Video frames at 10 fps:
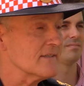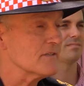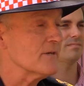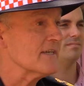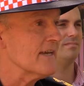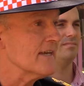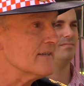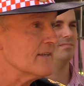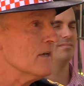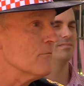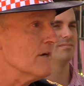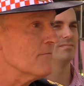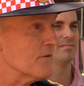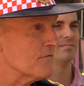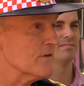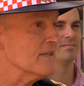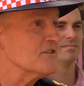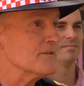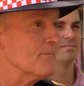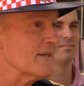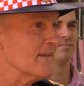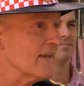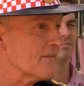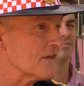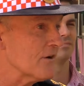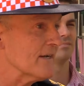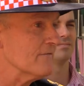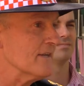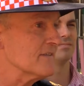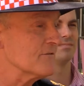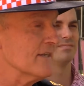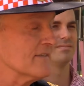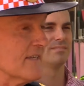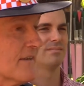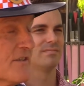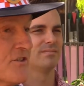this weekend, we have the Fringe and many of the other great events around South